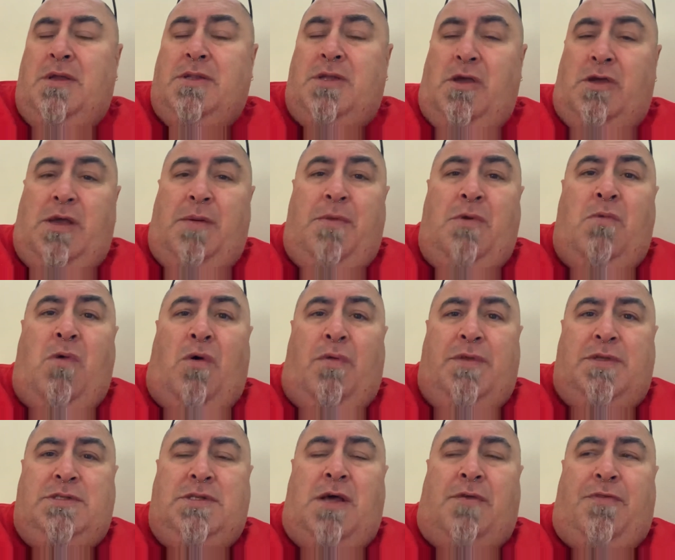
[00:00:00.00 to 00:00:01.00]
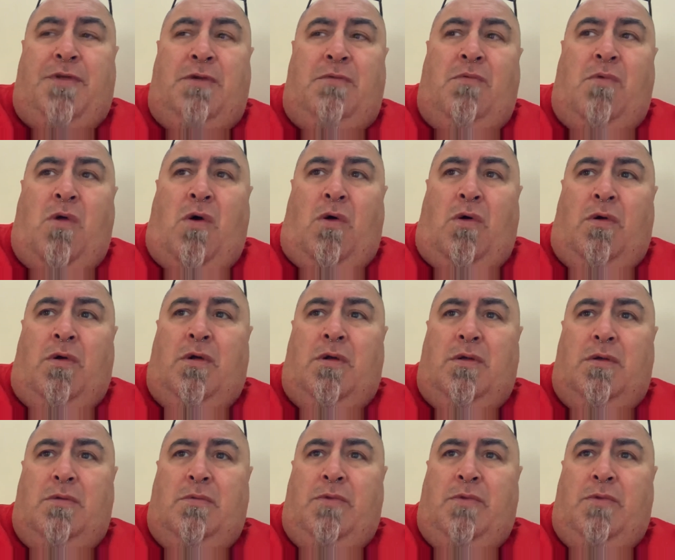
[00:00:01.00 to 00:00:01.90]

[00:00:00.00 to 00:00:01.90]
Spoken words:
Don't get me wrong, there's nothing wrong